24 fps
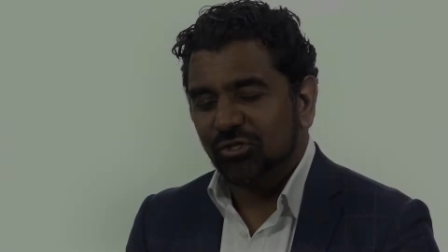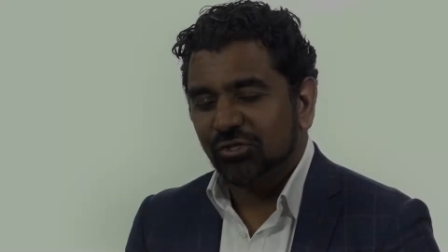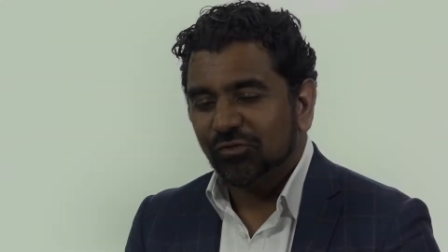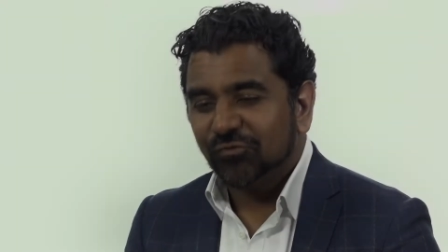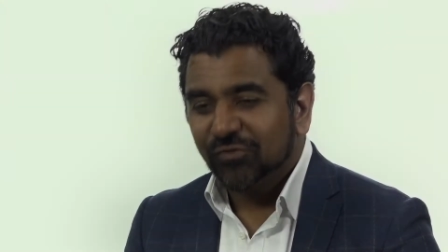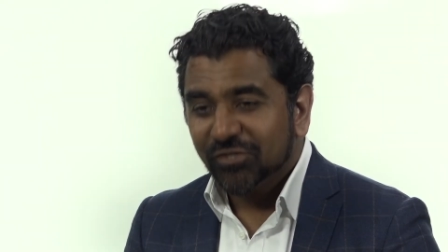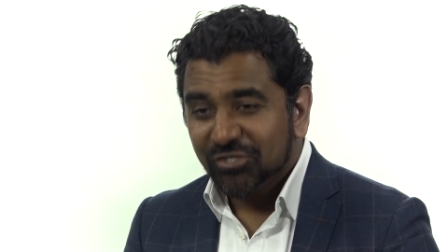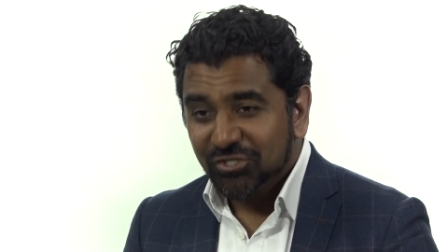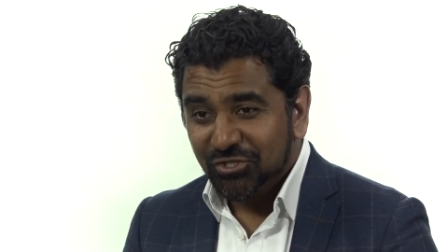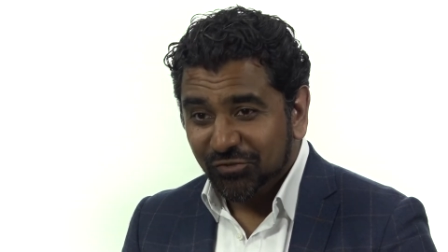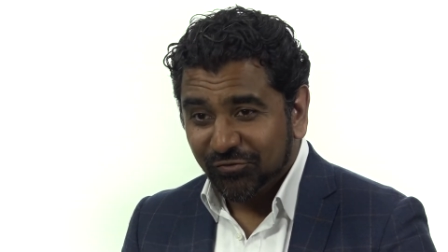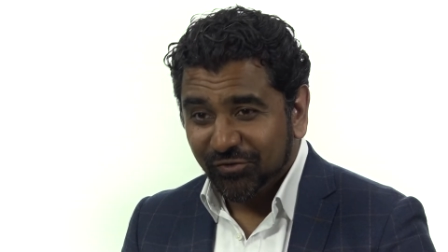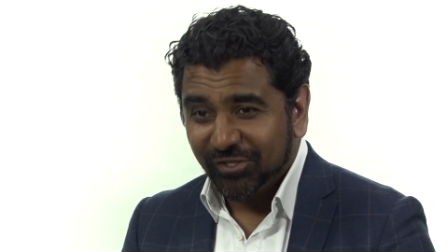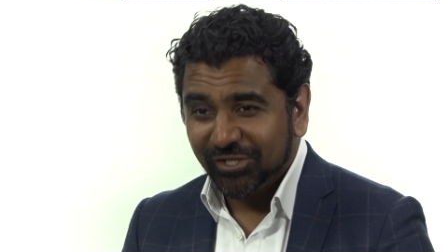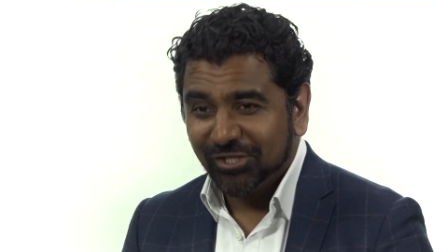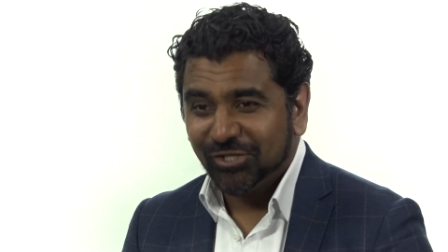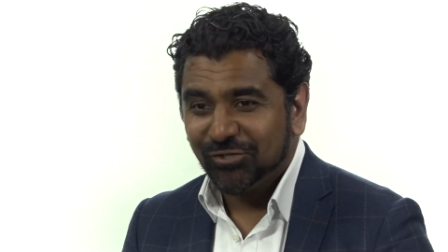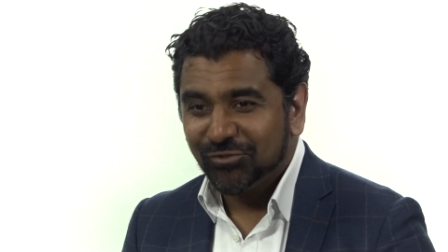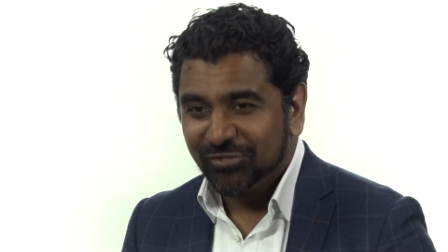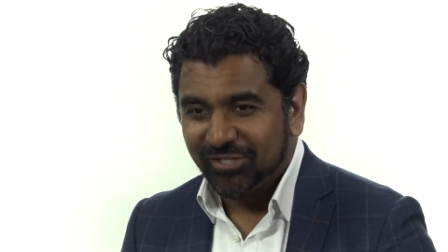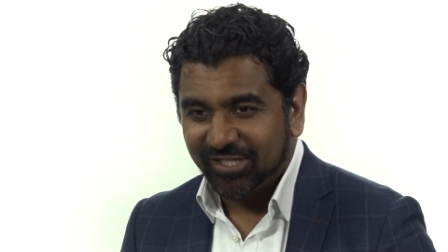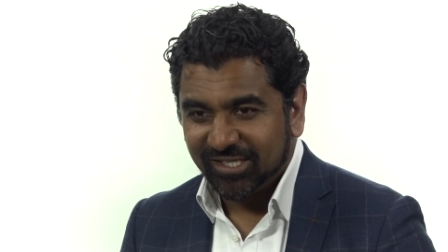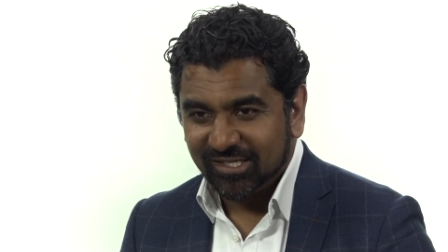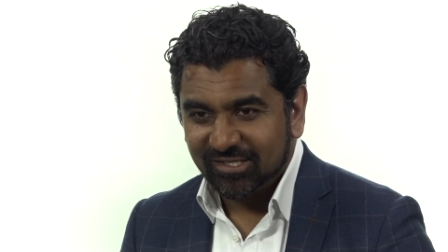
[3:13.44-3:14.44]
the vision of
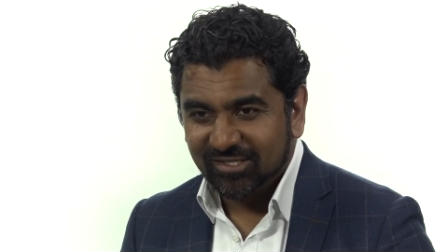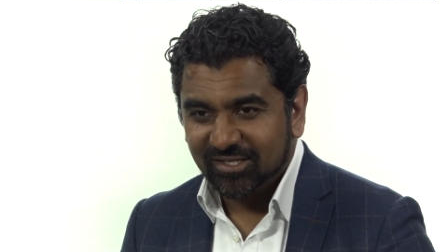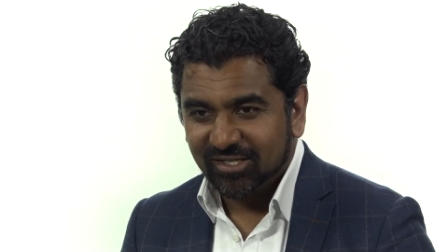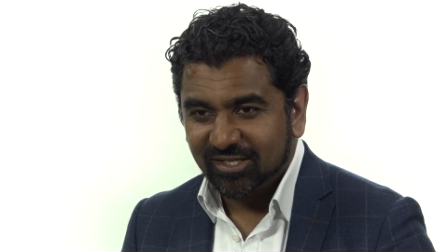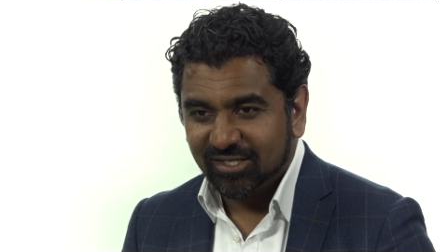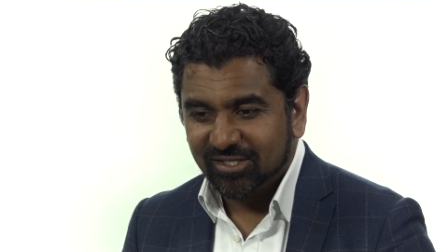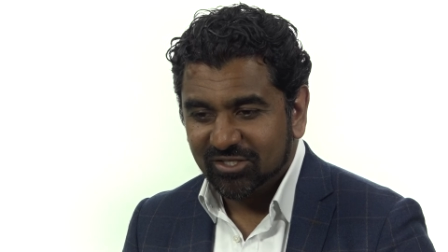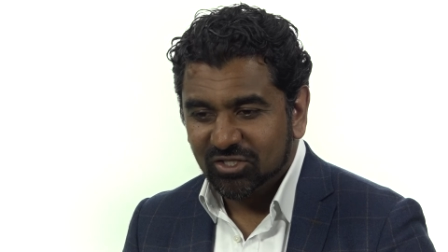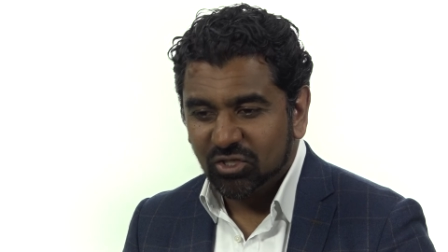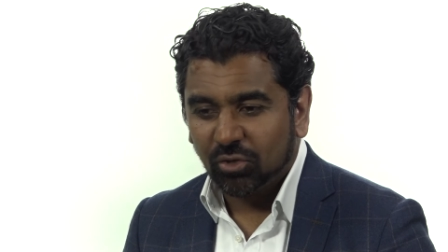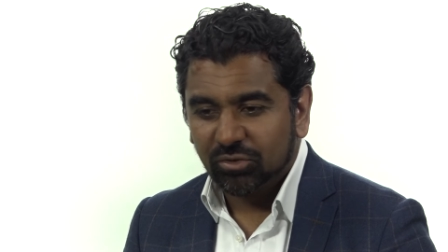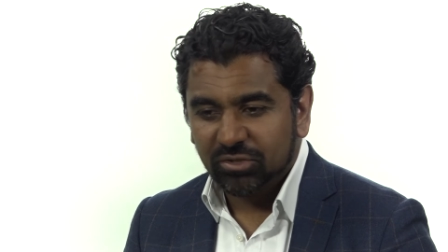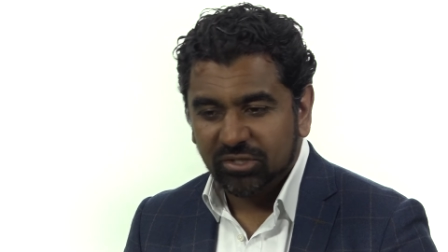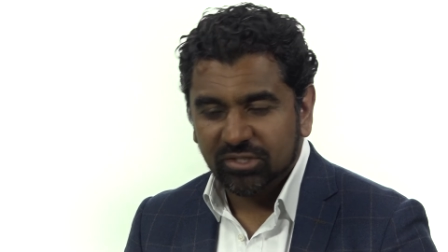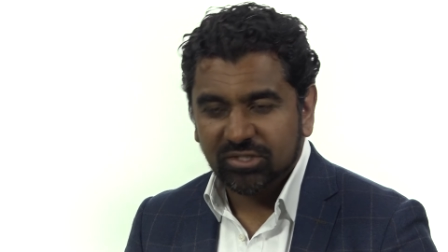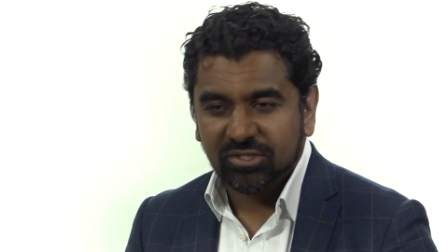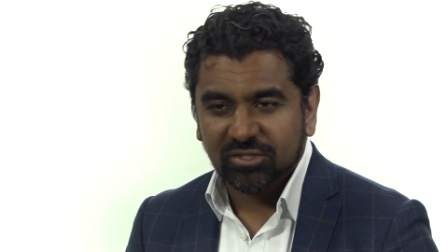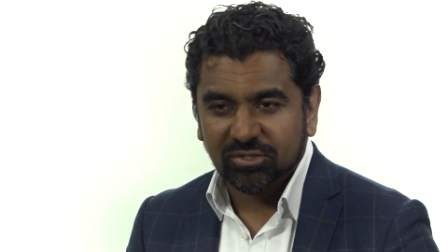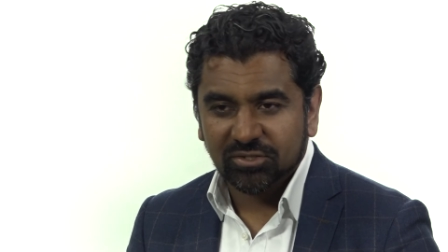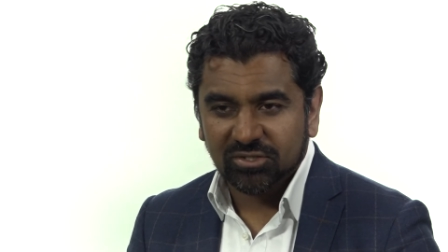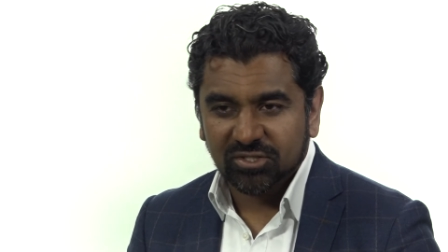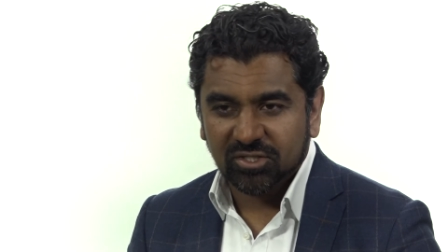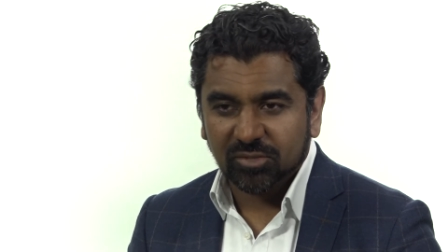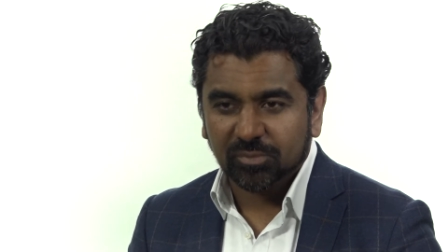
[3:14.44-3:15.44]
Haloodies is not just
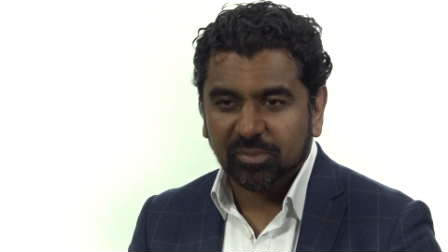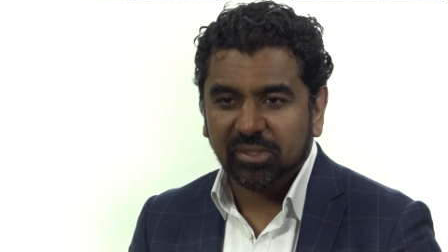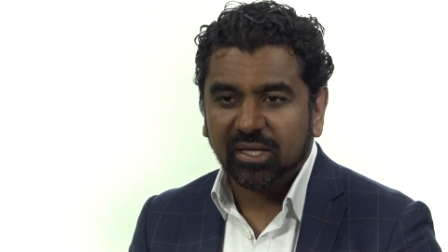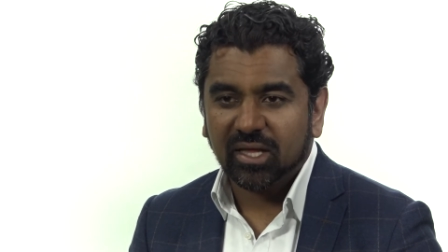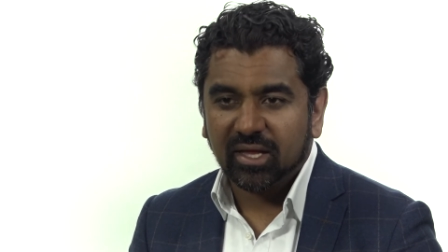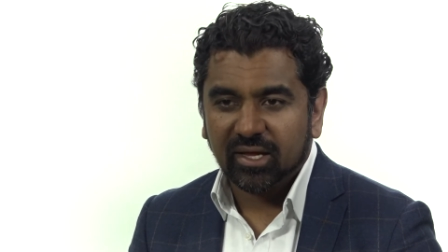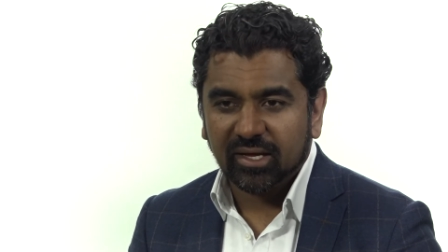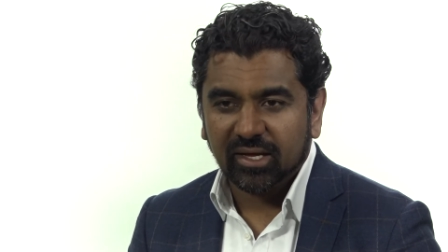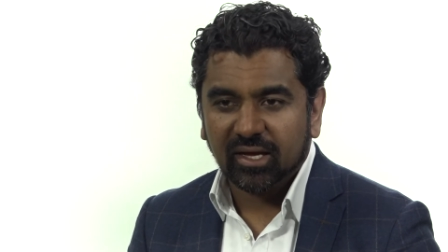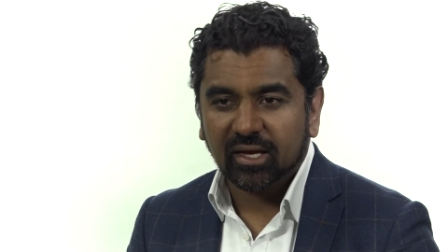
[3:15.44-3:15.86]
to supply